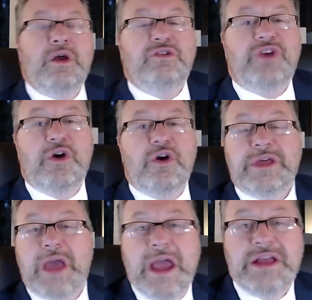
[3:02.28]
So
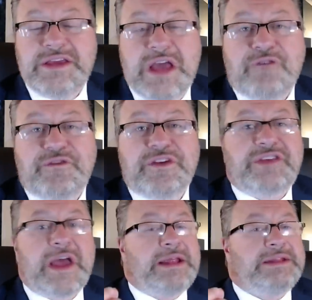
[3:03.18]
the ATF is
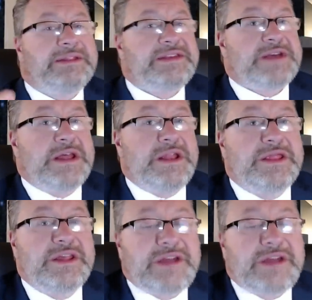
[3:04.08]
saying, hey, listen, the